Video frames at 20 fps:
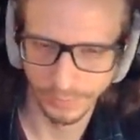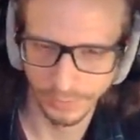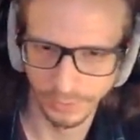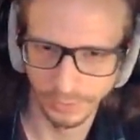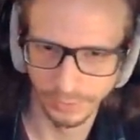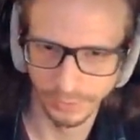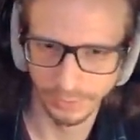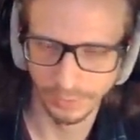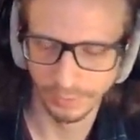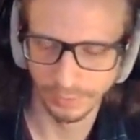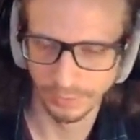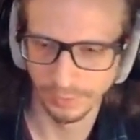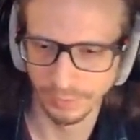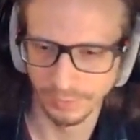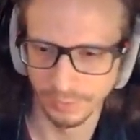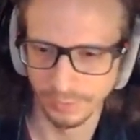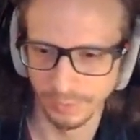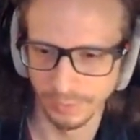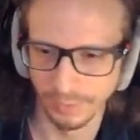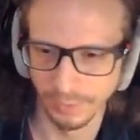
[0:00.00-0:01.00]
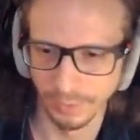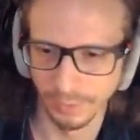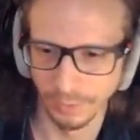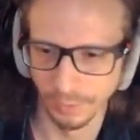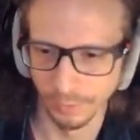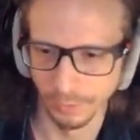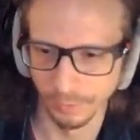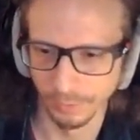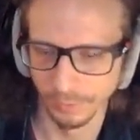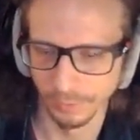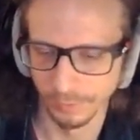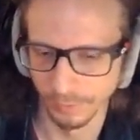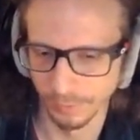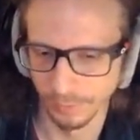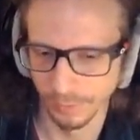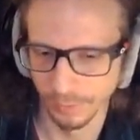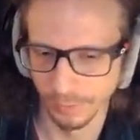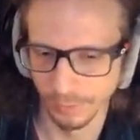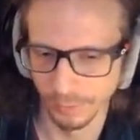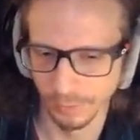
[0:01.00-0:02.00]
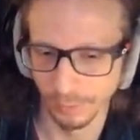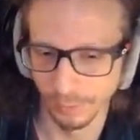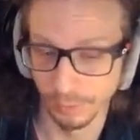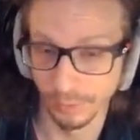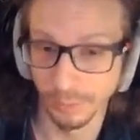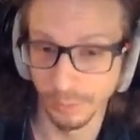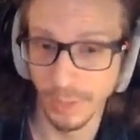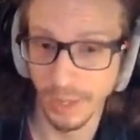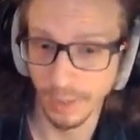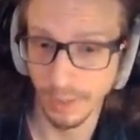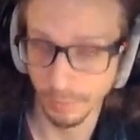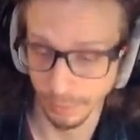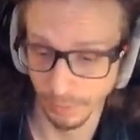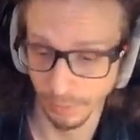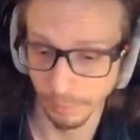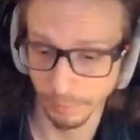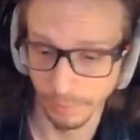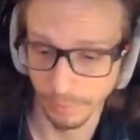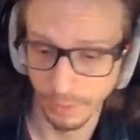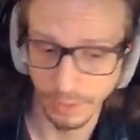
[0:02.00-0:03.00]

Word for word: it's you know, gonna spam them.